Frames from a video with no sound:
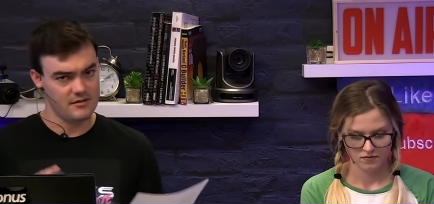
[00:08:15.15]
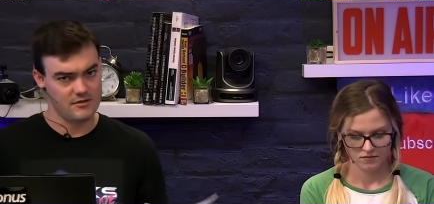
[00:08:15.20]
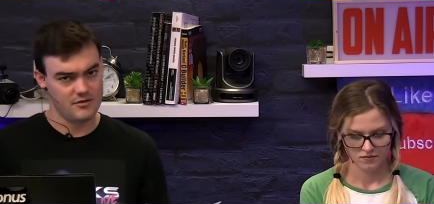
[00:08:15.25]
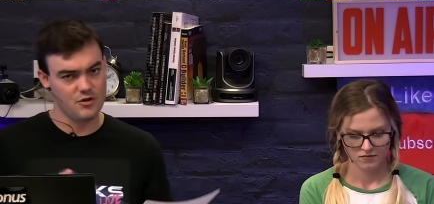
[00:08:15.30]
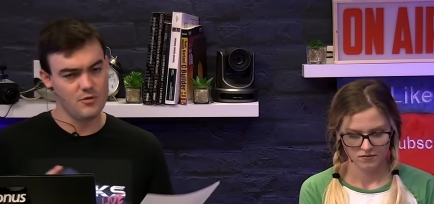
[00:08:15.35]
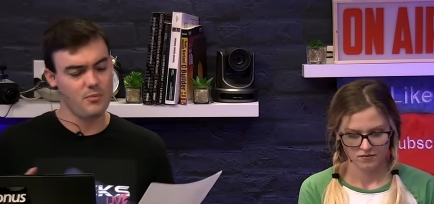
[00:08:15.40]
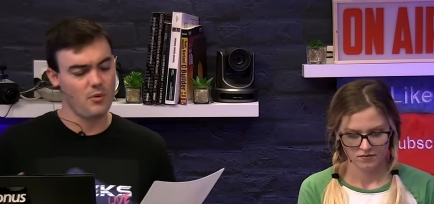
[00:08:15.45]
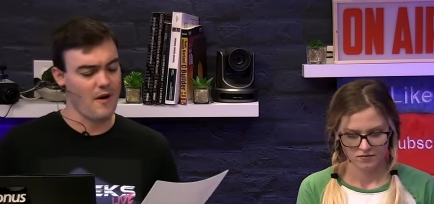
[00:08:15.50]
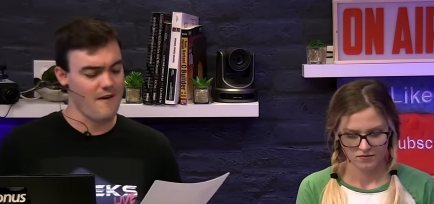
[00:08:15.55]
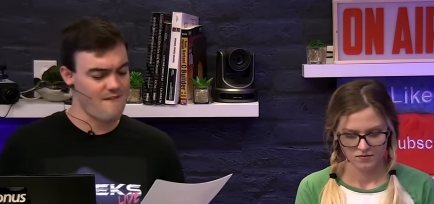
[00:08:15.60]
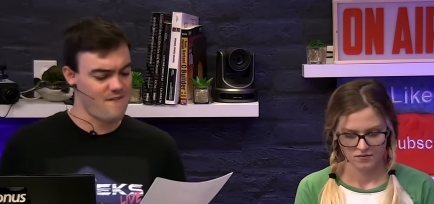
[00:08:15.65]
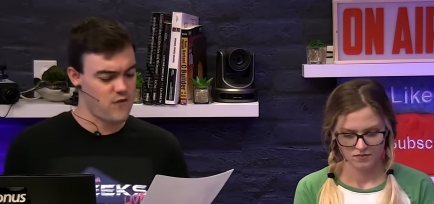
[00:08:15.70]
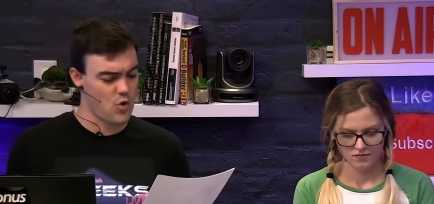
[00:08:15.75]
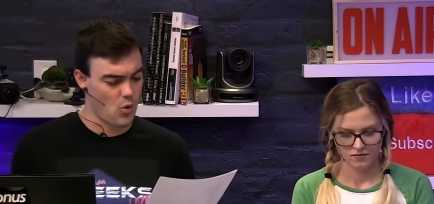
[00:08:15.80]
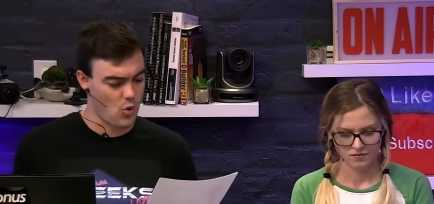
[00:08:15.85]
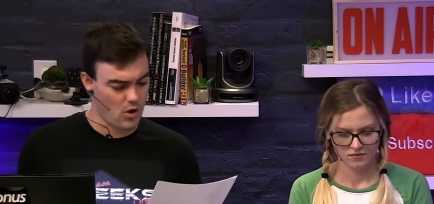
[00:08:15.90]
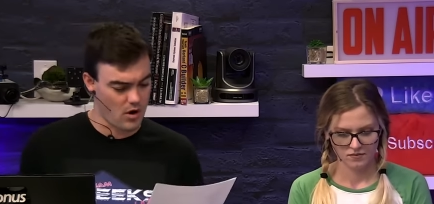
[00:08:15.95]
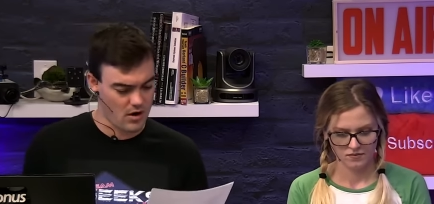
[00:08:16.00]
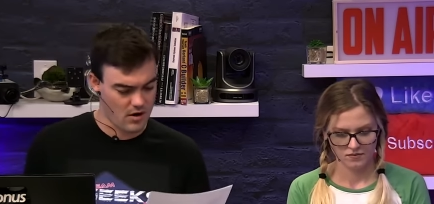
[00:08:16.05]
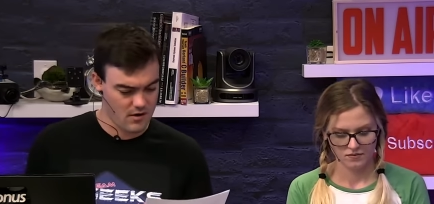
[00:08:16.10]
Speaker 1: two point
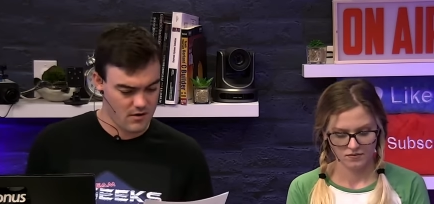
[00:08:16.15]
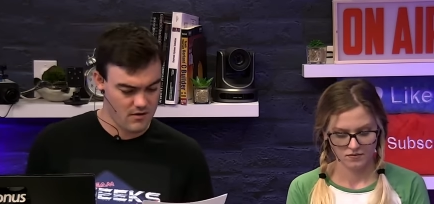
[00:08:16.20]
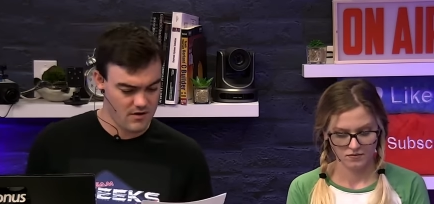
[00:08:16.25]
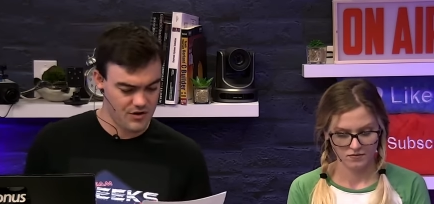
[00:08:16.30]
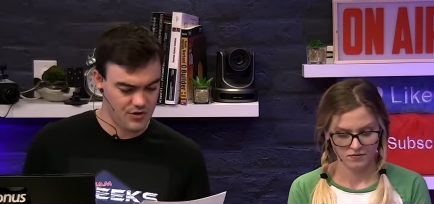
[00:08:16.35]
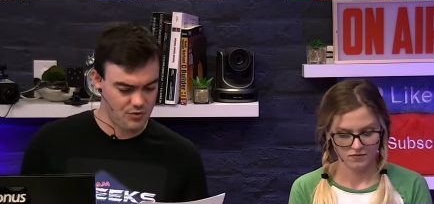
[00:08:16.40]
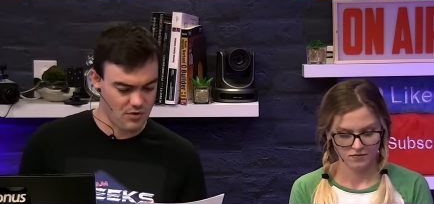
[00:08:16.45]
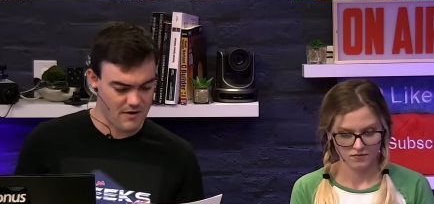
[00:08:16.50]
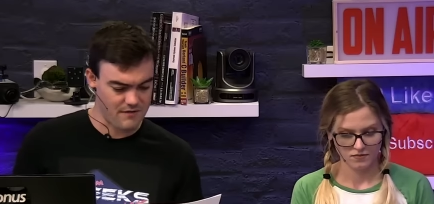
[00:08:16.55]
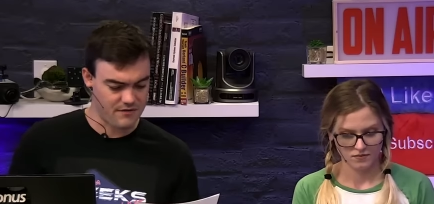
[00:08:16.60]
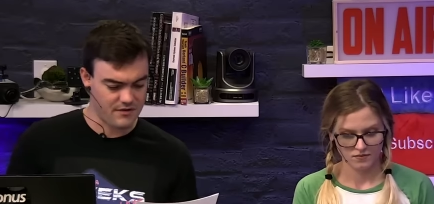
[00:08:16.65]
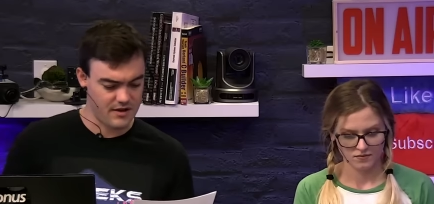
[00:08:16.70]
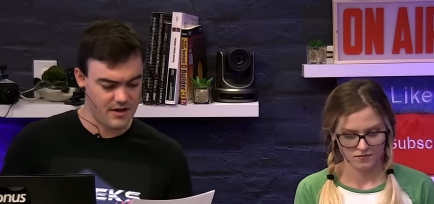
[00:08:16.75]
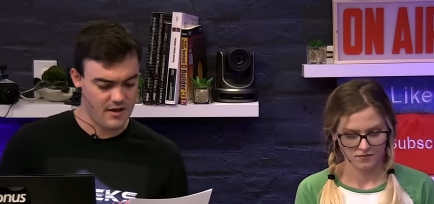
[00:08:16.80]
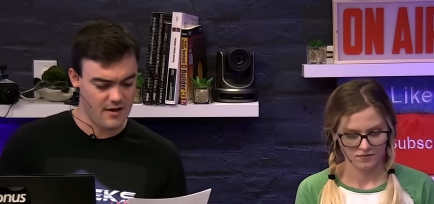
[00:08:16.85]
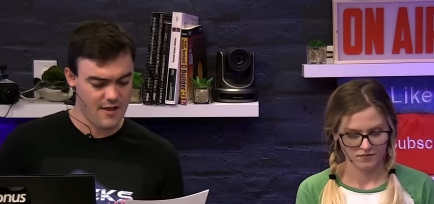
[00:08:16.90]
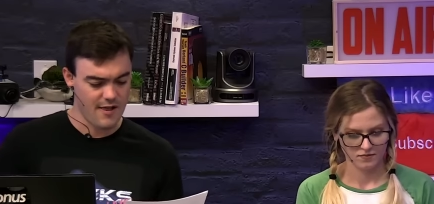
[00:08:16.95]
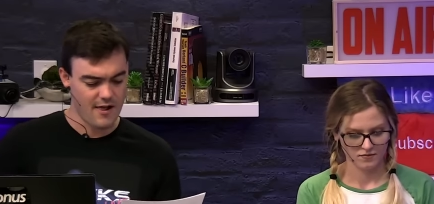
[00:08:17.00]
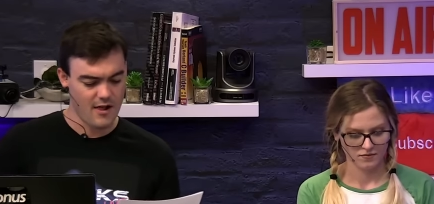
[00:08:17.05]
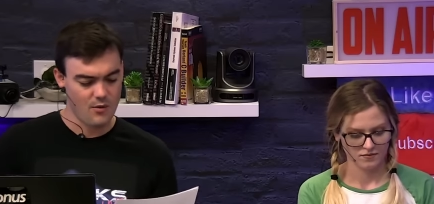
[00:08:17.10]
four is roughly
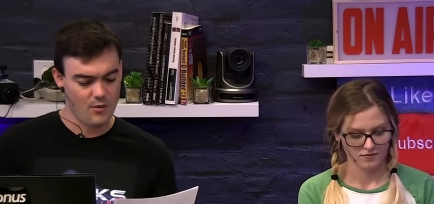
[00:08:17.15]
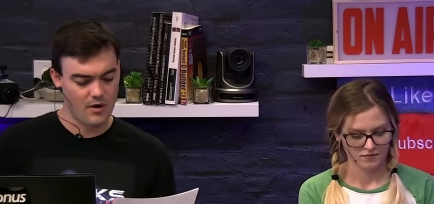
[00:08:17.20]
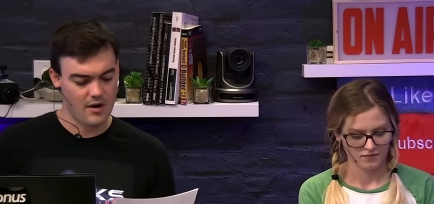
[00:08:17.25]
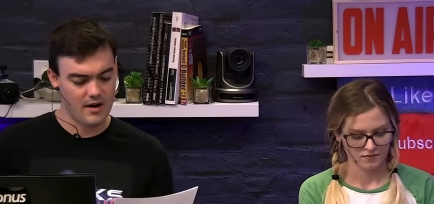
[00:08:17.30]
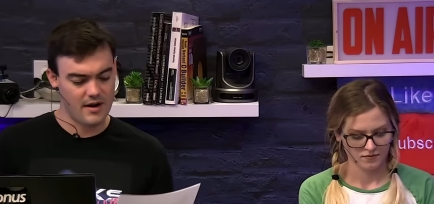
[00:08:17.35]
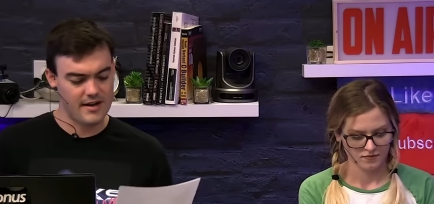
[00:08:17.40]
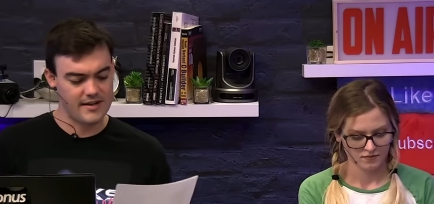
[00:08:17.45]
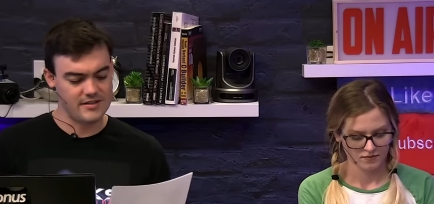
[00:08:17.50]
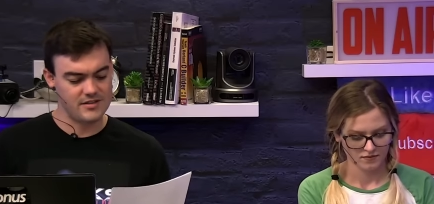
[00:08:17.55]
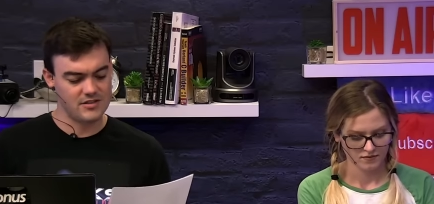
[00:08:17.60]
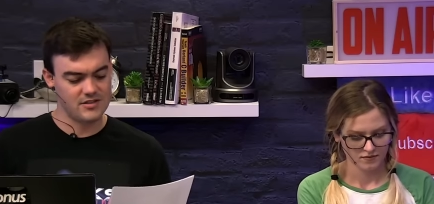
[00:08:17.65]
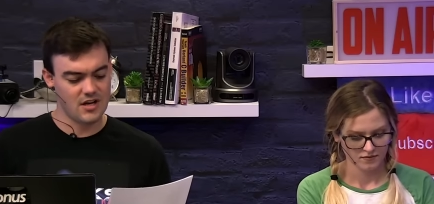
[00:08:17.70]
what it is.